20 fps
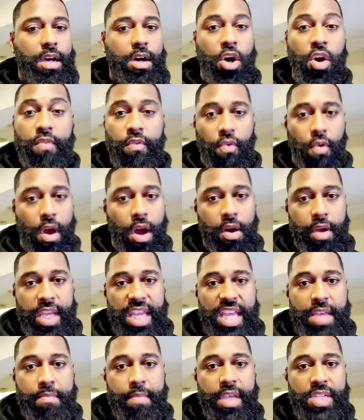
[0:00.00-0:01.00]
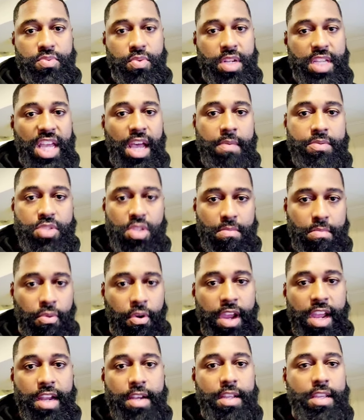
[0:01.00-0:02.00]
overall image when it comes to
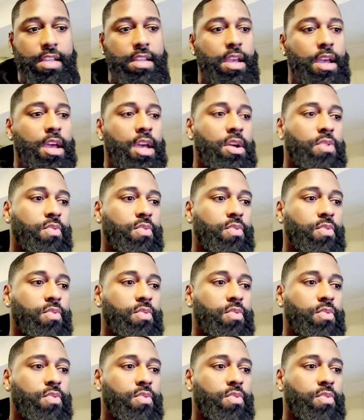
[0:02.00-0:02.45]
branding,